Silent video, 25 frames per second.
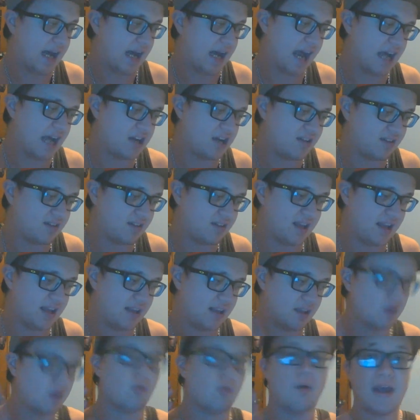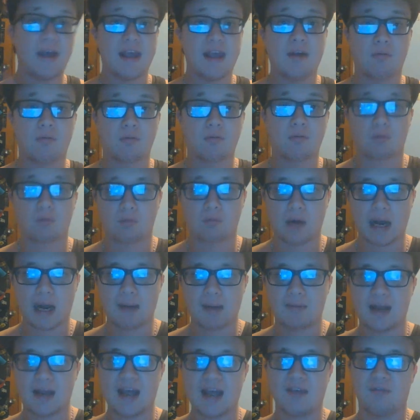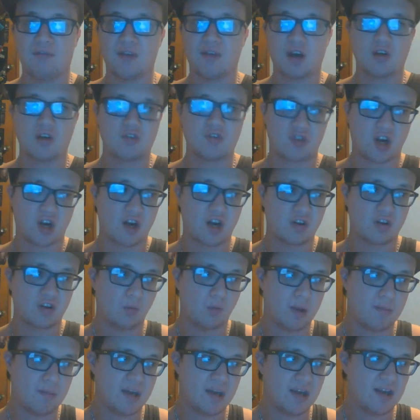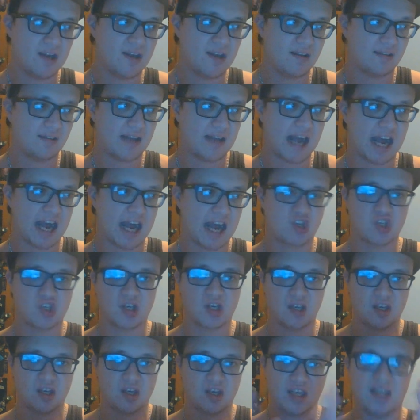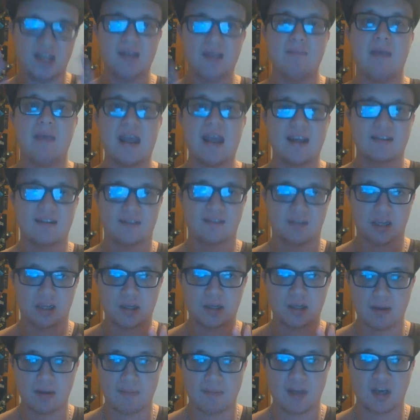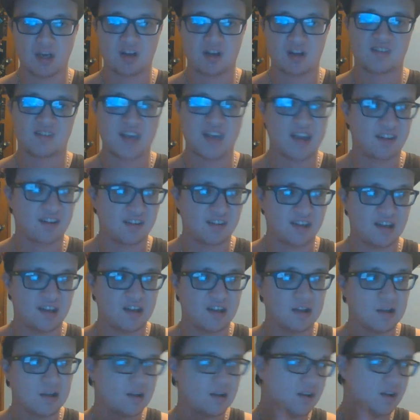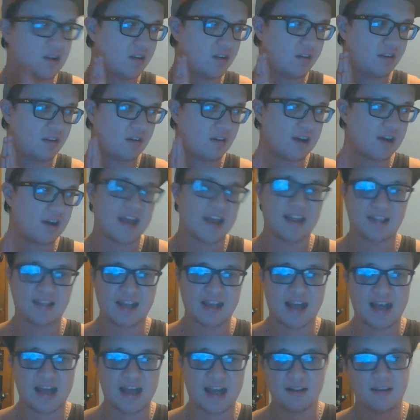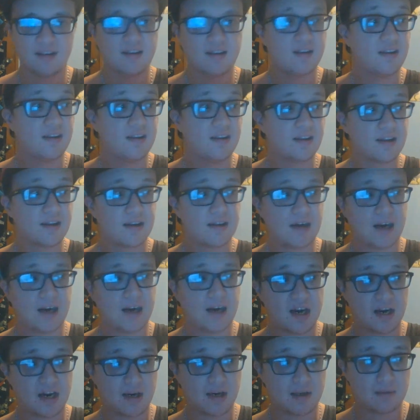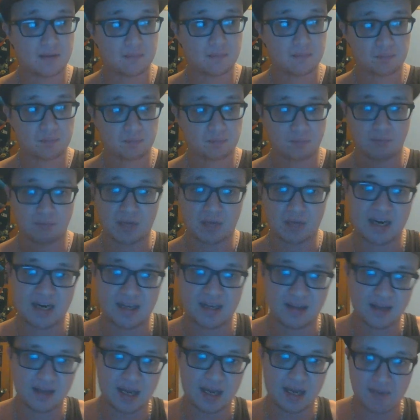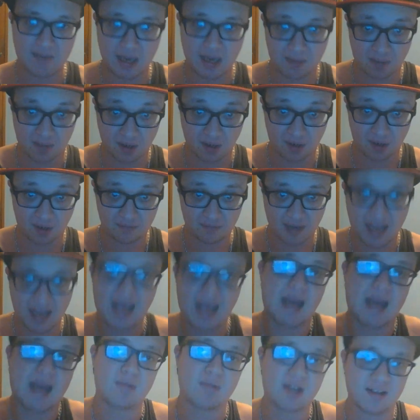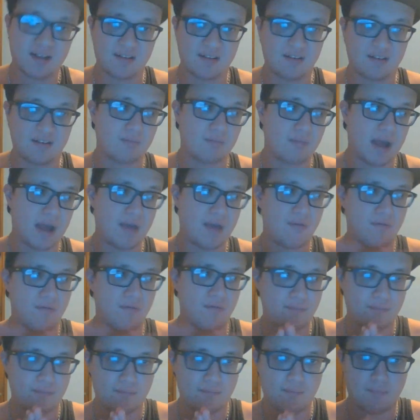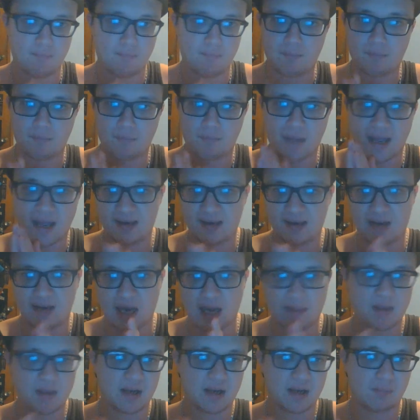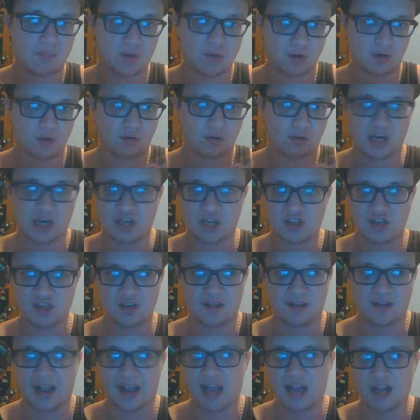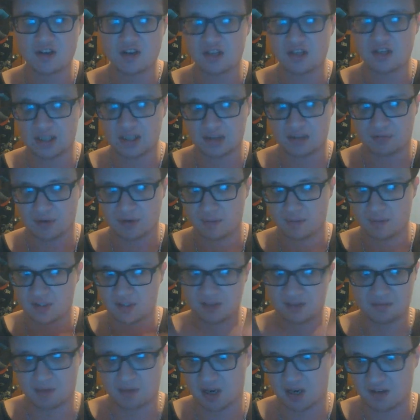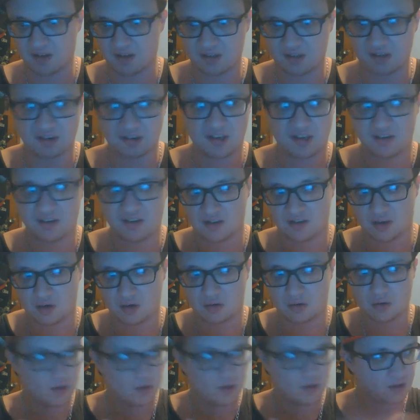I just think the way Rob Liefeld draws women is actually he makes the women look sexy, so I like that. Um, but I'm not a perv, and plus my my comic book crush is Angela from the Spawn series, so